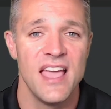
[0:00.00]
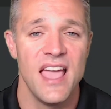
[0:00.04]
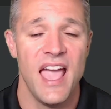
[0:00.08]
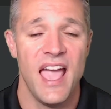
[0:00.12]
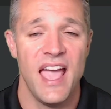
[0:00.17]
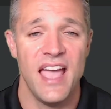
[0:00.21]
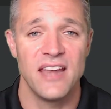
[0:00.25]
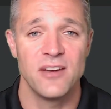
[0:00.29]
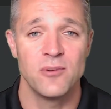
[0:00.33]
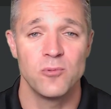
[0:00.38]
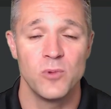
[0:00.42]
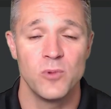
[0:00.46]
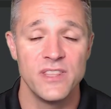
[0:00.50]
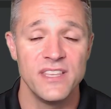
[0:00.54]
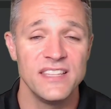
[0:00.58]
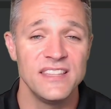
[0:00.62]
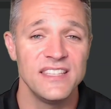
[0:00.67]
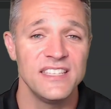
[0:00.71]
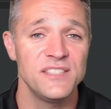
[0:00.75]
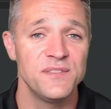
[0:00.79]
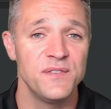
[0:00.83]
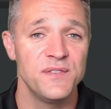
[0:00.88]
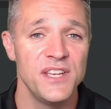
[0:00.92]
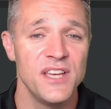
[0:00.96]
And within
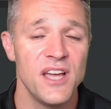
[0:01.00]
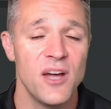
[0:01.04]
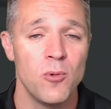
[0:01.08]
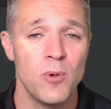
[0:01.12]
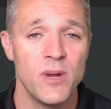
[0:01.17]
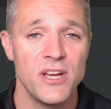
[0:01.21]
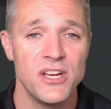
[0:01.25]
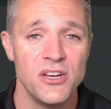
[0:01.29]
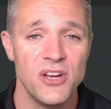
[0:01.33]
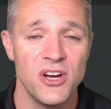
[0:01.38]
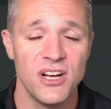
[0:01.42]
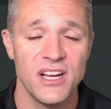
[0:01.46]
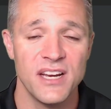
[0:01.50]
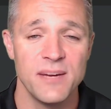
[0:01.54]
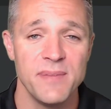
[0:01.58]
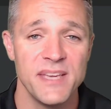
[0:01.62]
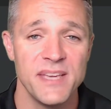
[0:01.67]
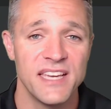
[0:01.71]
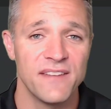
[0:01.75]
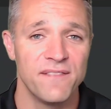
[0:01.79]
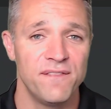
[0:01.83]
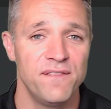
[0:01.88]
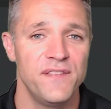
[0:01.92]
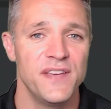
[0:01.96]
this video, we're not going to be
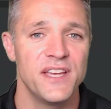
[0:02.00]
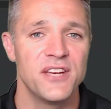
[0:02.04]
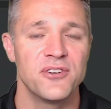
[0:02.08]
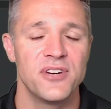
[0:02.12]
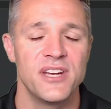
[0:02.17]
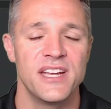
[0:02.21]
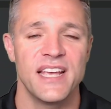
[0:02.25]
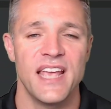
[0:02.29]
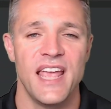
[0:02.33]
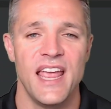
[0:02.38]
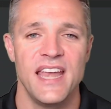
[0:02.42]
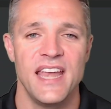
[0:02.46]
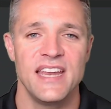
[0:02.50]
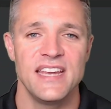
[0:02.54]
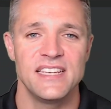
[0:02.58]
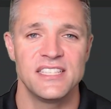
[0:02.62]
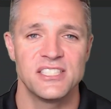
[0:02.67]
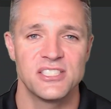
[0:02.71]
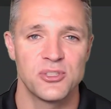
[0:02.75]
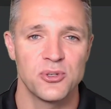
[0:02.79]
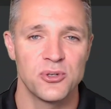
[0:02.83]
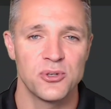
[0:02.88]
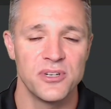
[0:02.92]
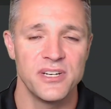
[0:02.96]
configuring any
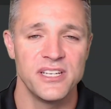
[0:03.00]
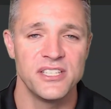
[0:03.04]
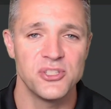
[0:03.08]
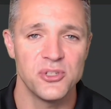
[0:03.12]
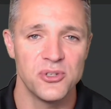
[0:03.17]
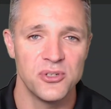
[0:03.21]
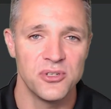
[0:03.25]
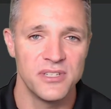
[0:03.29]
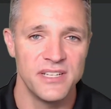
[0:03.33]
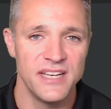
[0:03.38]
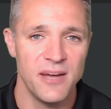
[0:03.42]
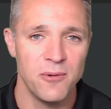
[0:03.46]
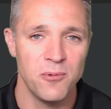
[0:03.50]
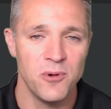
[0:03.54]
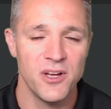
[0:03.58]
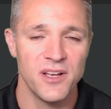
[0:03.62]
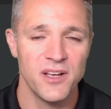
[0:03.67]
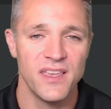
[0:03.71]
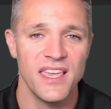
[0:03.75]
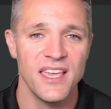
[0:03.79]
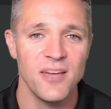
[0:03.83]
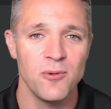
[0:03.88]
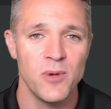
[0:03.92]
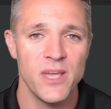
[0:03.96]
storage or
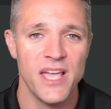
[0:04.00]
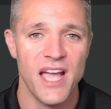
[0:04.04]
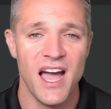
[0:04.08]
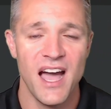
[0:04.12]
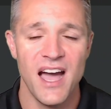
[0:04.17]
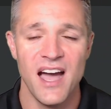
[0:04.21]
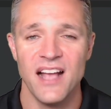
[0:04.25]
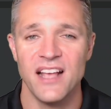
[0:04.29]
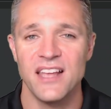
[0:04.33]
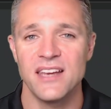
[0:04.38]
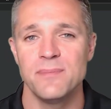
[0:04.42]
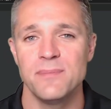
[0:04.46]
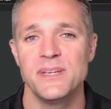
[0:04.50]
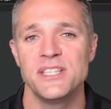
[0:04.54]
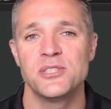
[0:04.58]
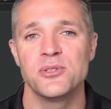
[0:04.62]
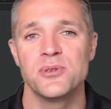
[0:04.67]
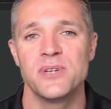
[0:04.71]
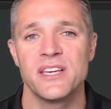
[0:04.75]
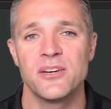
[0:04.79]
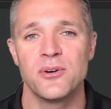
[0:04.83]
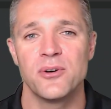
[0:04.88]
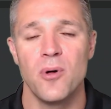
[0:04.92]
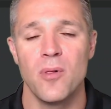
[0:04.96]
networking. We are going to be
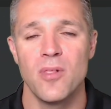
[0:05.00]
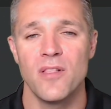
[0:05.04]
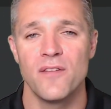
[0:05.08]
doing all